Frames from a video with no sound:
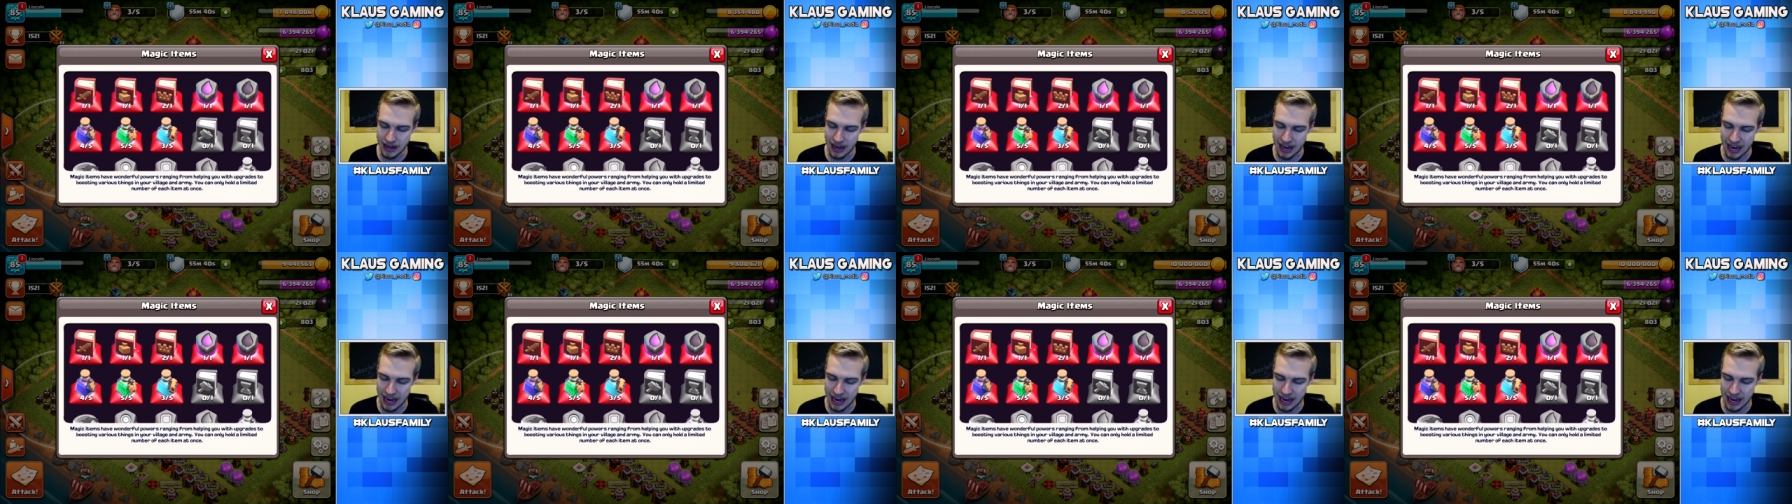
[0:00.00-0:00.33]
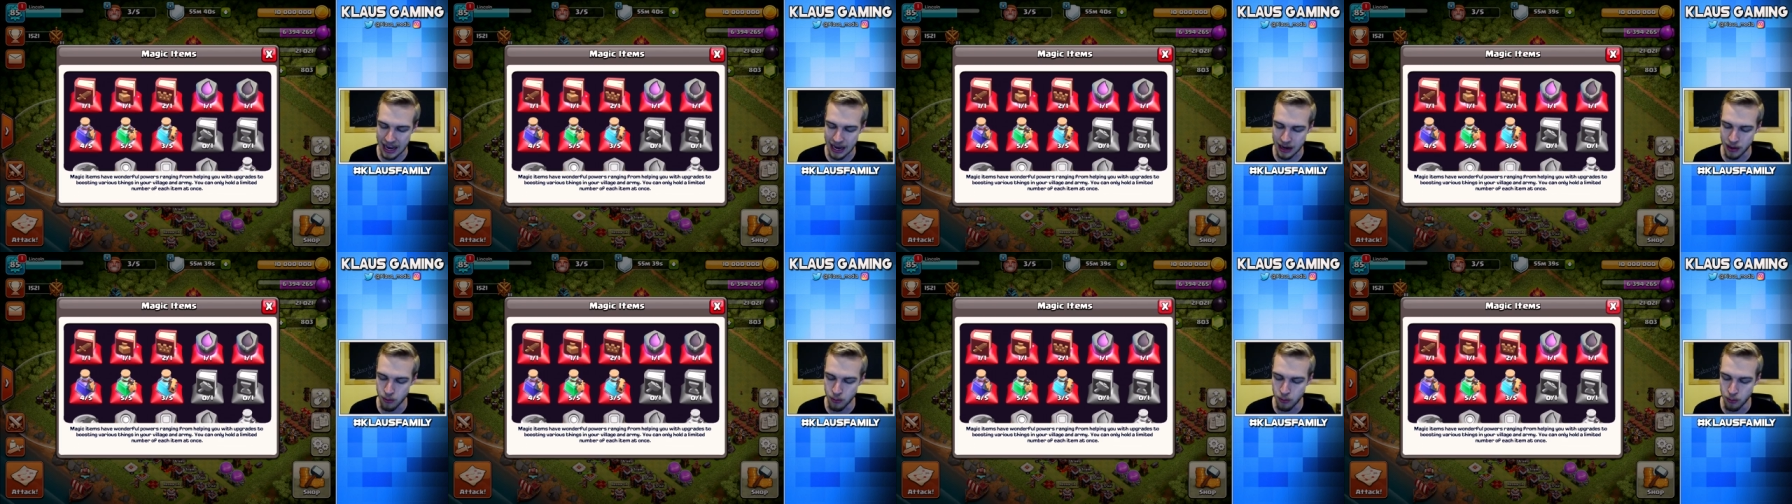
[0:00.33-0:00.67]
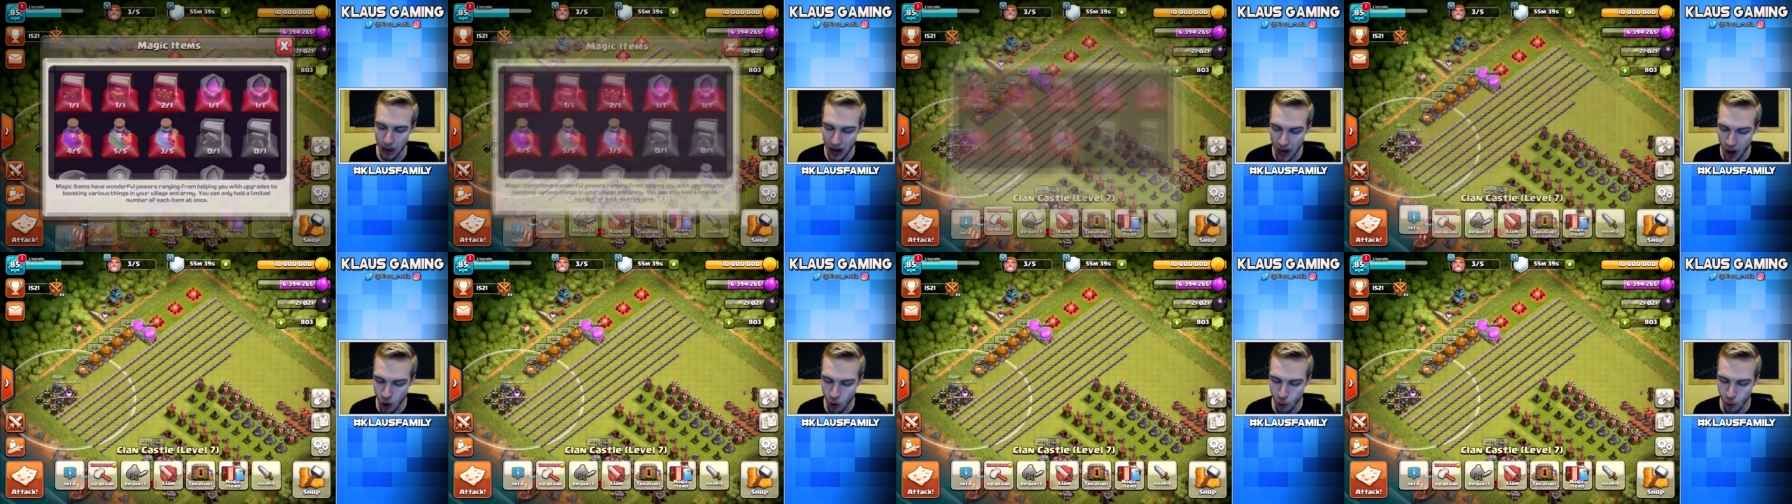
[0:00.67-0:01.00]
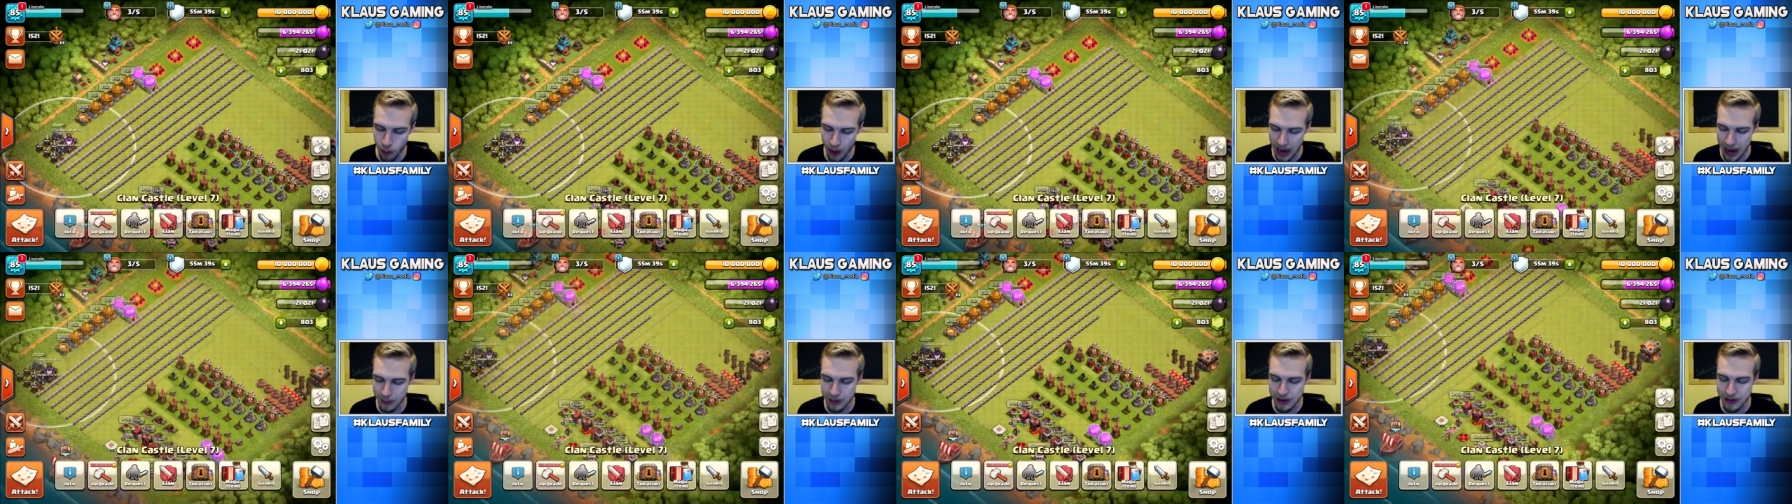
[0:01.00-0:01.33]
And boo,
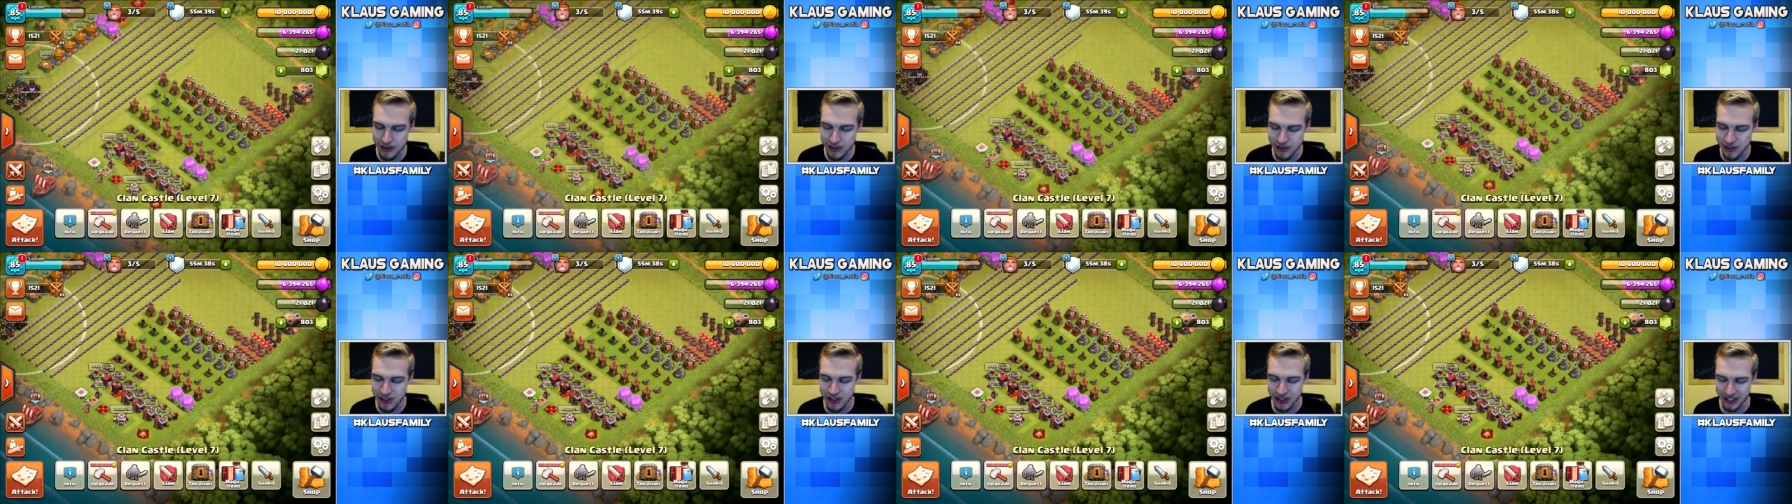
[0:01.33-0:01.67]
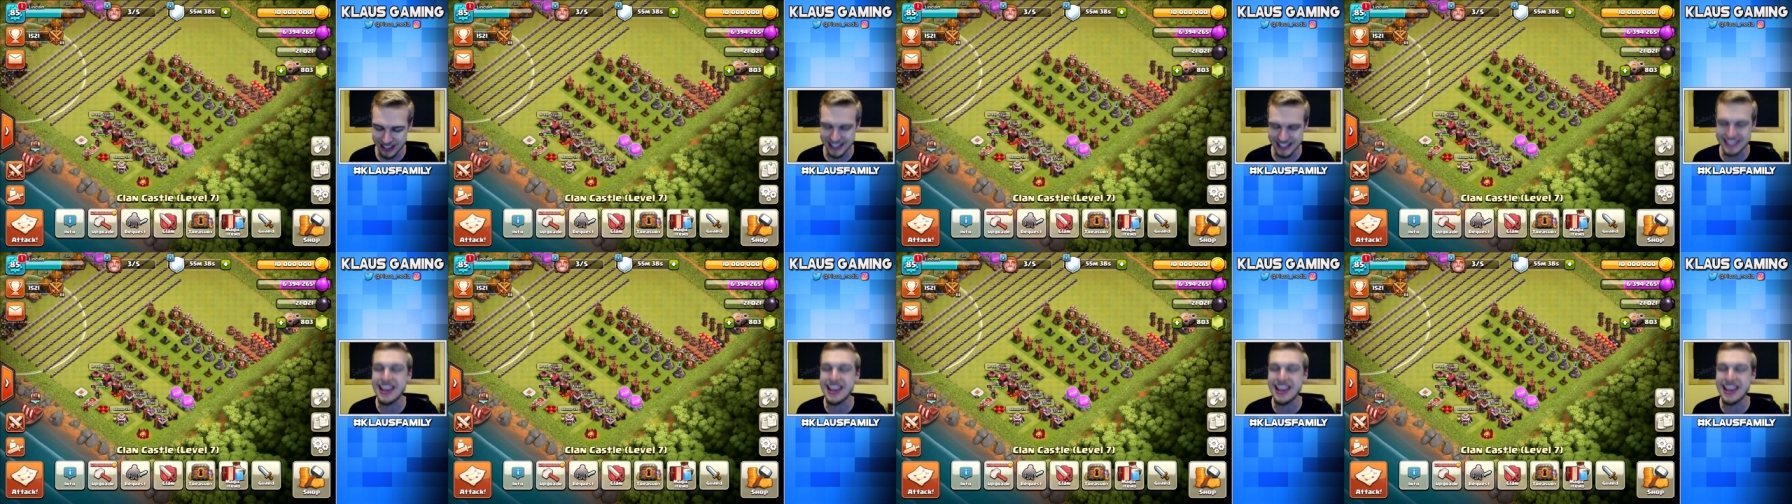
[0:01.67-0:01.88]
babies,